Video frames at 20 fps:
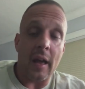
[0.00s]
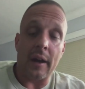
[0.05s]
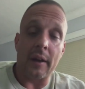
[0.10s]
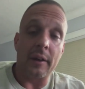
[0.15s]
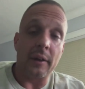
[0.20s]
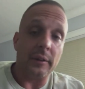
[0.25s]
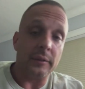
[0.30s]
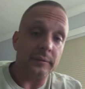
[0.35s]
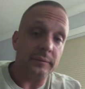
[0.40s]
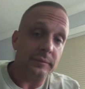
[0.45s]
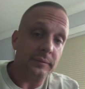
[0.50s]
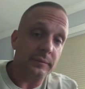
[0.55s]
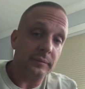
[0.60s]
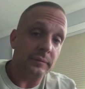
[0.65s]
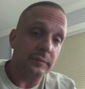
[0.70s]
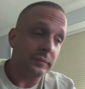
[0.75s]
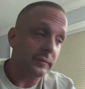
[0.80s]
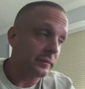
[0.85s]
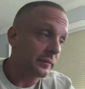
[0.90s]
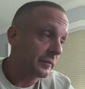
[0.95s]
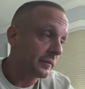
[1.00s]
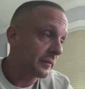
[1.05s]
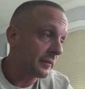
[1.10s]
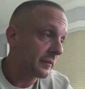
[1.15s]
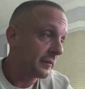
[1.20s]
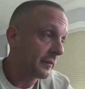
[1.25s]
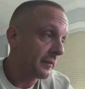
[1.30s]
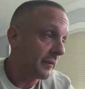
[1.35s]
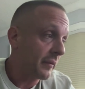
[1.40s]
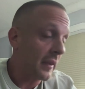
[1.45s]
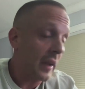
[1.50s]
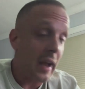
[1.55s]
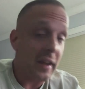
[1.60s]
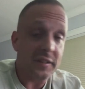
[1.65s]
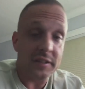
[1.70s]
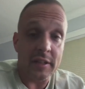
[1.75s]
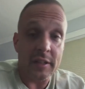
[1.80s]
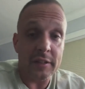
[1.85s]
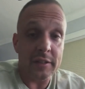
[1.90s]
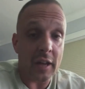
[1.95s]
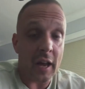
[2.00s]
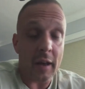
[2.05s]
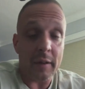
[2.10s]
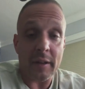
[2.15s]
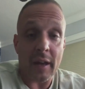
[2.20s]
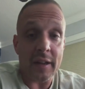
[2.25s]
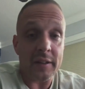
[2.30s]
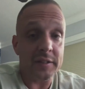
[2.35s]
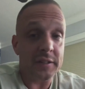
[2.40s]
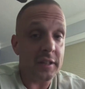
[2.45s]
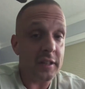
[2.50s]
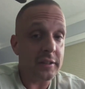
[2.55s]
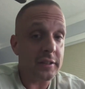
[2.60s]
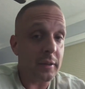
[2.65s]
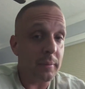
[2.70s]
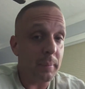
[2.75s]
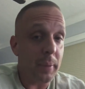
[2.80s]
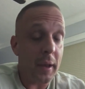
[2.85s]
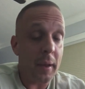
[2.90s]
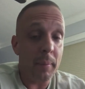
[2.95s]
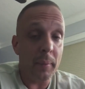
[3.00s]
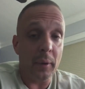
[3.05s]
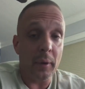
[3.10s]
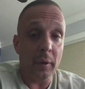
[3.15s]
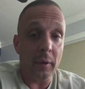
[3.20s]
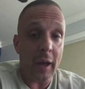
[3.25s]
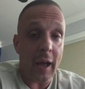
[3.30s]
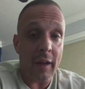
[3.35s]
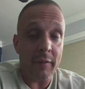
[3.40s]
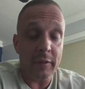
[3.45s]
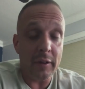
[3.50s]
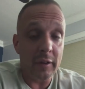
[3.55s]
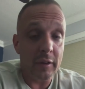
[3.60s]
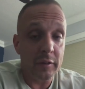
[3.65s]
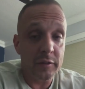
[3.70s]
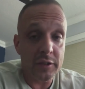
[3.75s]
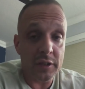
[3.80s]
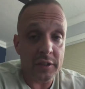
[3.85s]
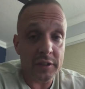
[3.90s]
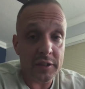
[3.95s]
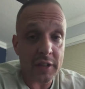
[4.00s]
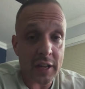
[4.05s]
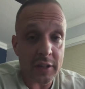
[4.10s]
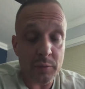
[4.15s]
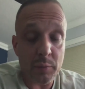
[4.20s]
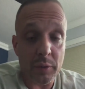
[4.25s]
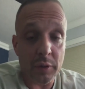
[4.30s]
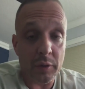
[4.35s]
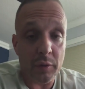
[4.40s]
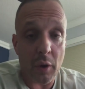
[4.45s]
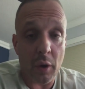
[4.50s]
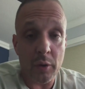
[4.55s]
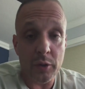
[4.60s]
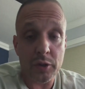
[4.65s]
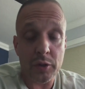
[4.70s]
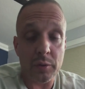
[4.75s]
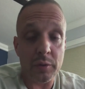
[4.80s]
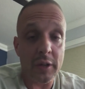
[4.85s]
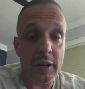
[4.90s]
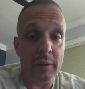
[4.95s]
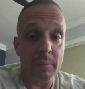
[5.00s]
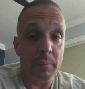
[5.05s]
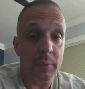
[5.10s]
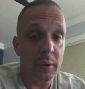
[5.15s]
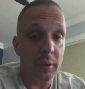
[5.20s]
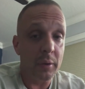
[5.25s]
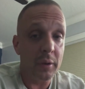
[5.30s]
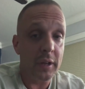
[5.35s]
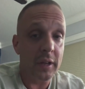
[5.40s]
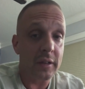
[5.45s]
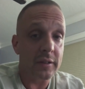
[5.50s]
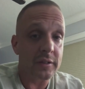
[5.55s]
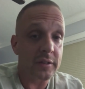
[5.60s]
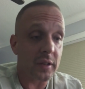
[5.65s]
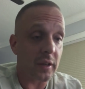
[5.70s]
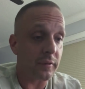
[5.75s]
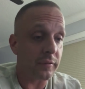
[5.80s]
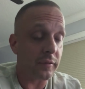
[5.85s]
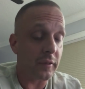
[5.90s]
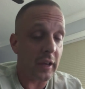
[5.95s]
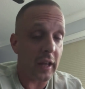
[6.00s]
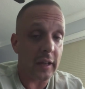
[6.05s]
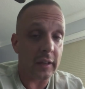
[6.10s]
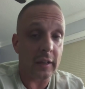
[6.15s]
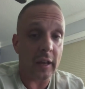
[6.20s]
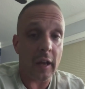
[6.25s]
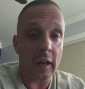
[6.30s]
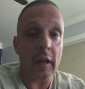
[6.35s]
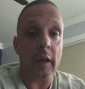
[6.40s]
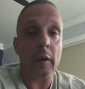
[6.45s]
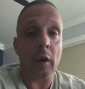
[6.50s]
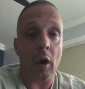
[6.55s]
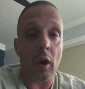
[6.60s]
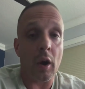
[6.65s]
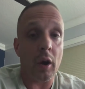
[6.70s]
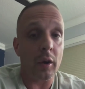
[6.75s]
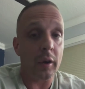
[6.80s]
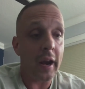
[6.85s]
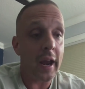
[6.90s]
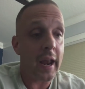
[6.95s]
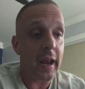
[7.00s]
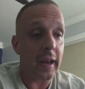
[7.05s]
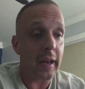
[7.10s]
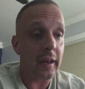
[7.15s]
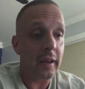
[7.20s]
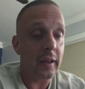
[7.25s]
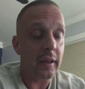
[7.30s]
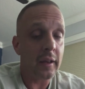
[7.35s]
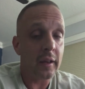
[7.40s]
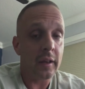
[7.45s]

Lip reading: I don't know. I see some people having success with grocery and beauty and stuff like RA.